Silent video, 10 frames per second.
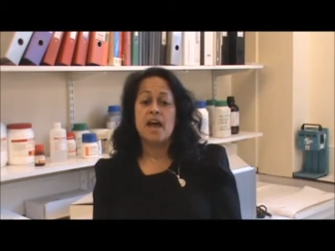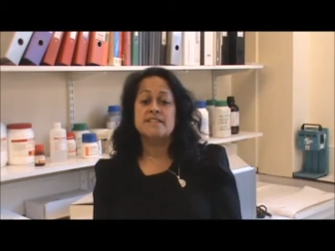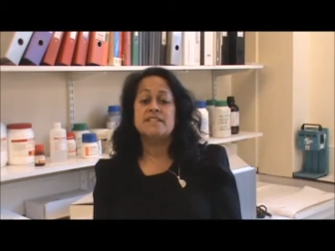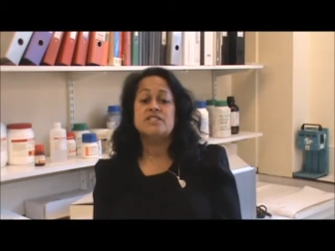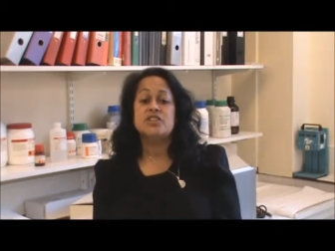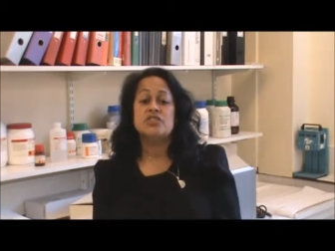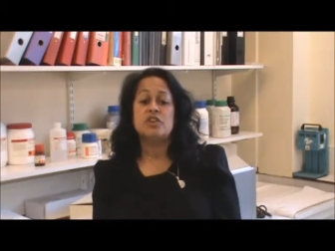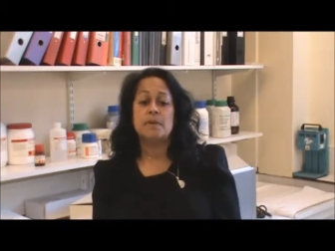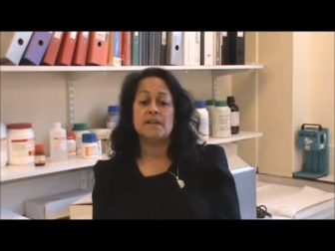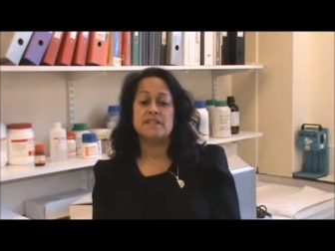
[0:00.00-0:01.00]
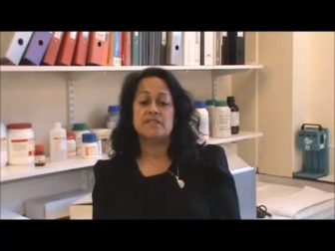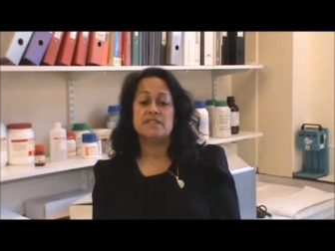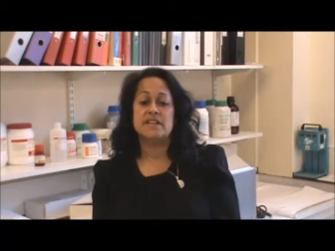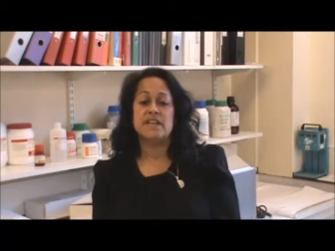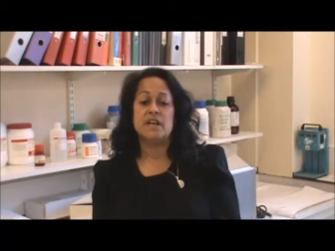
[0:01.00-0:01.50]
As it is a group
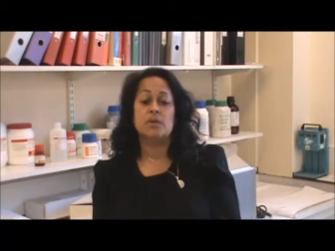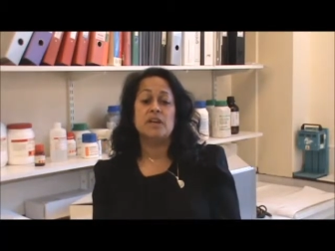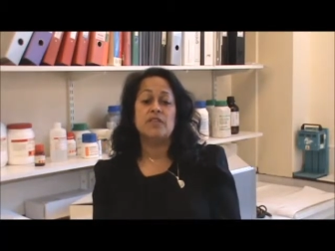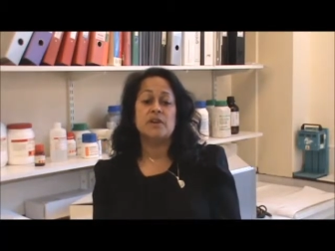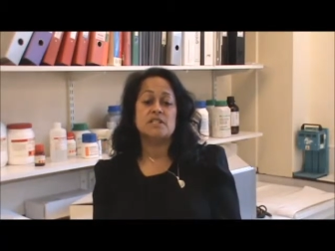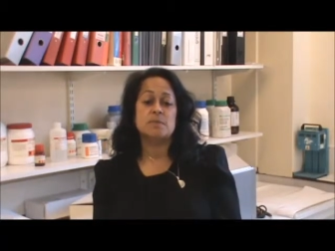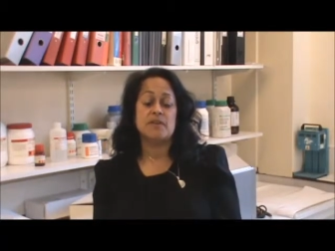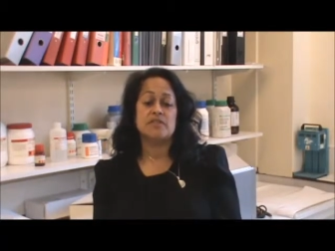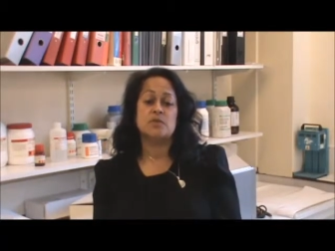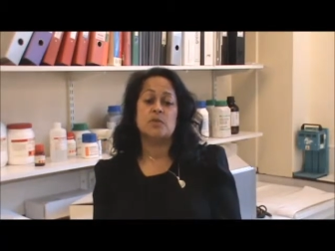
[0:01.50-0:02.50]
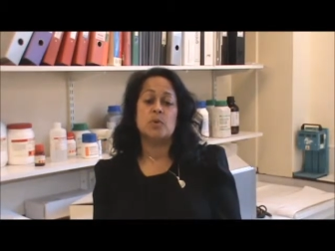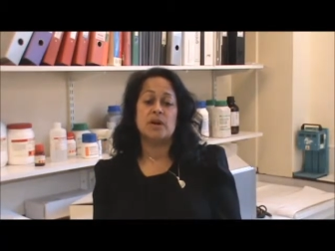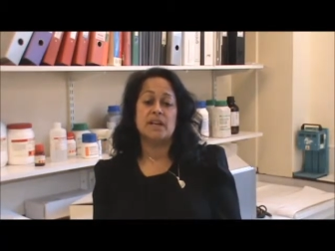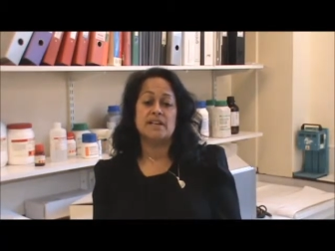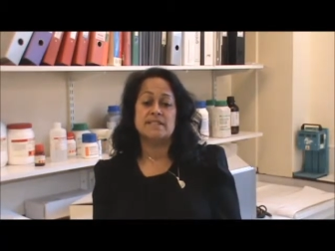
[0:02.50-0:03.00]
activity, it will give you experience with
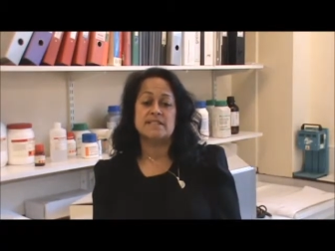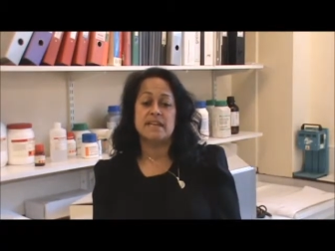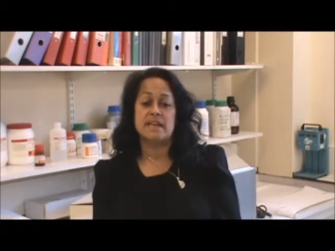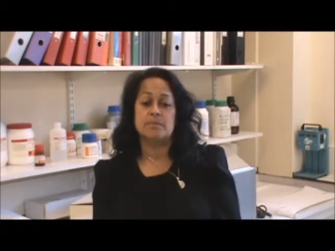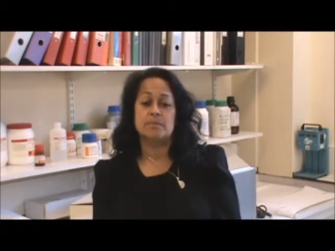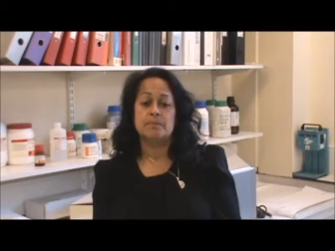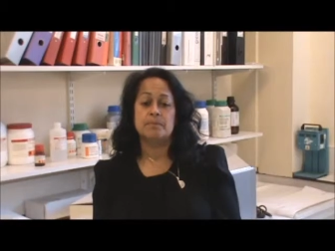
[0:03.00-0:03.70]
working as a team.